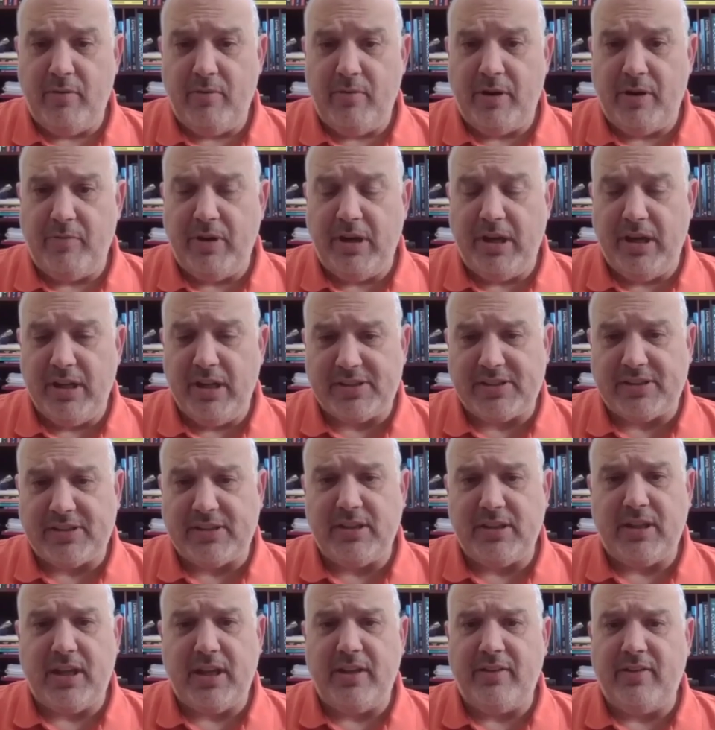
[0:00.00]
when we
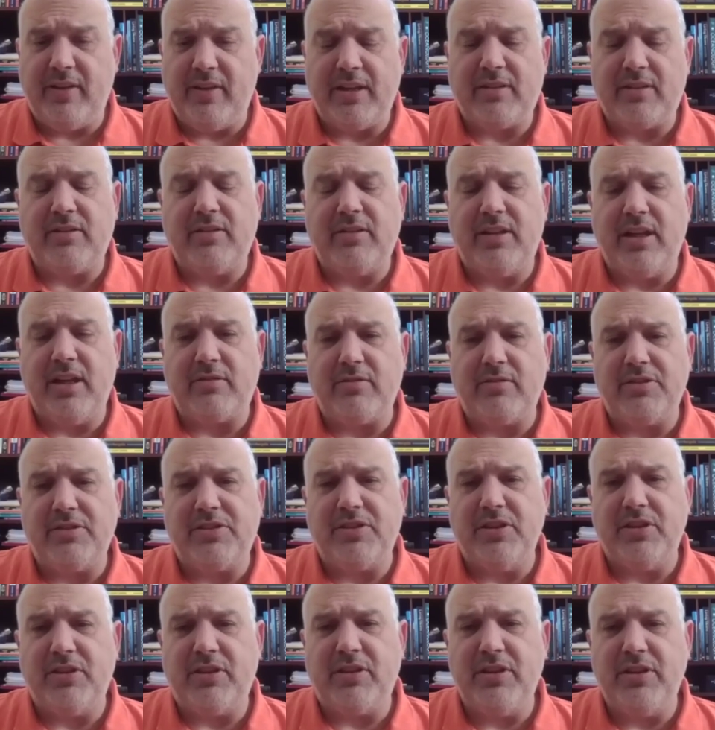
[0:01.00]
listed, and that will
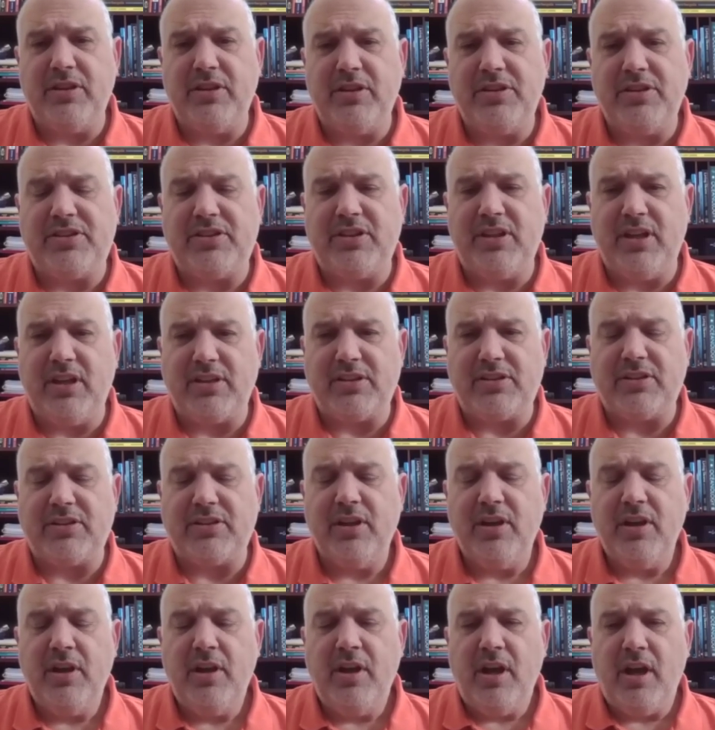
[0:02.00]
certainly see us
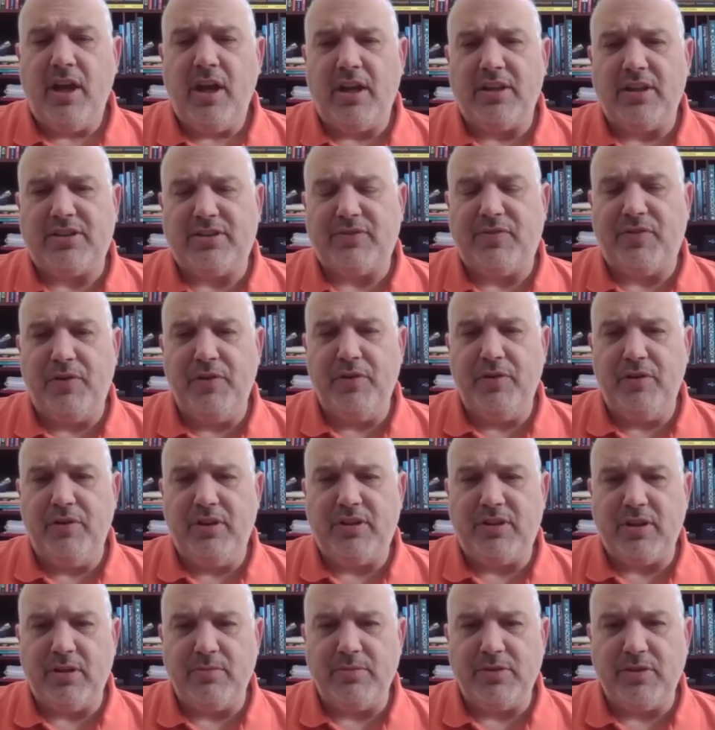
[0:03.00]
through in
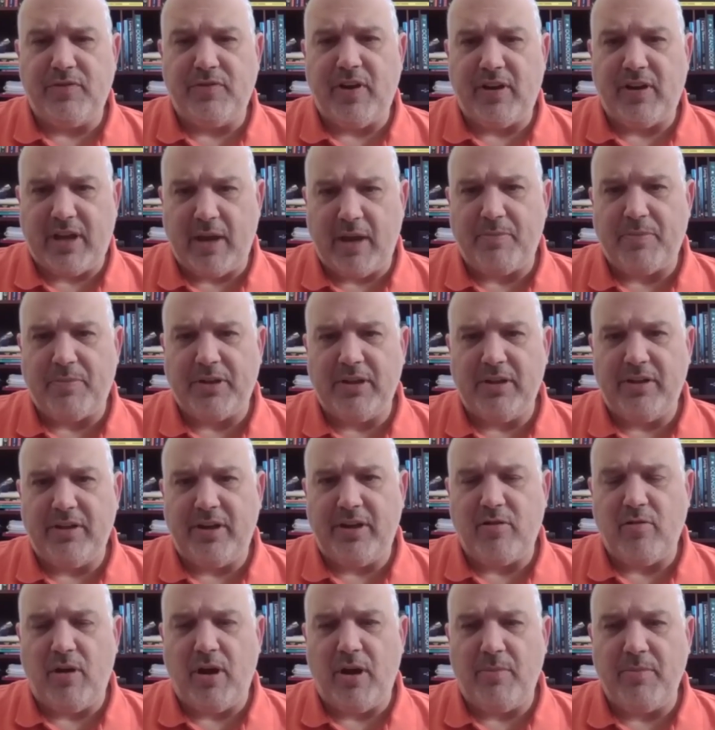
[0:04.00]
terms of our capital
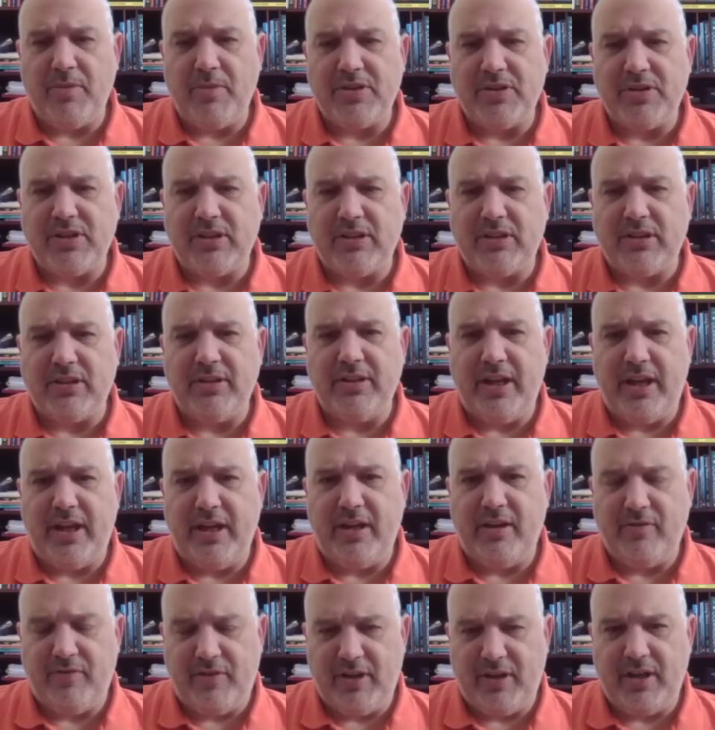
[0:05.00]
requirements until the
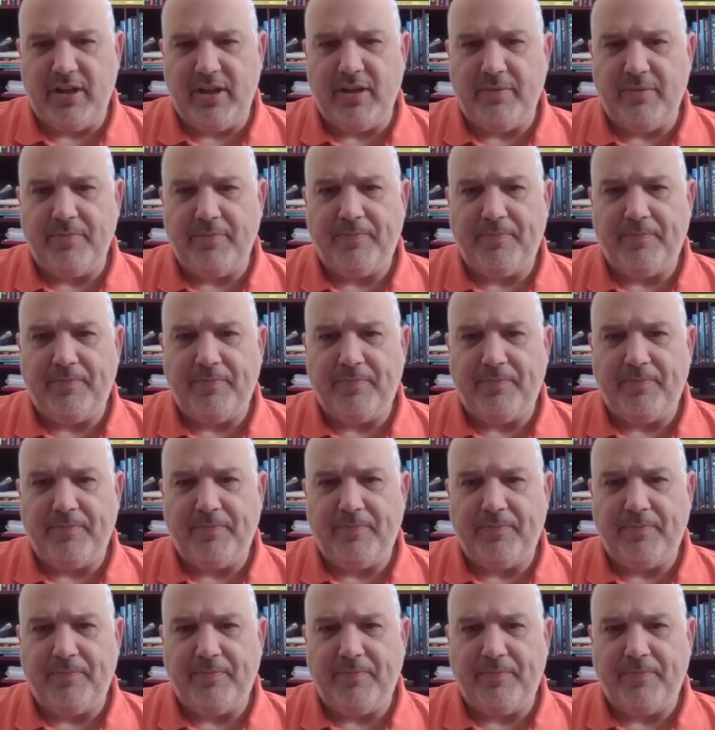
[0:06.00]
end of the year.